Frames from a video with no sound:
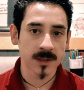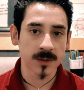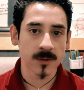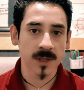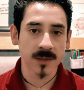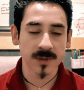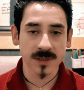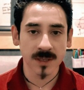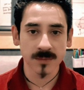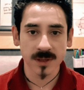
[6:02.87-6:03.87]
and they all have the
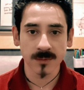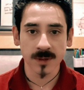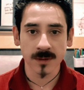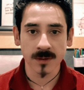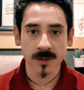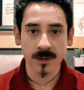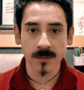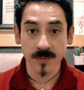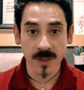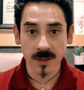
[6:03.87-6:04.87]
same similar
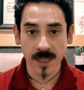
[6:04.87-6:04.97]
beat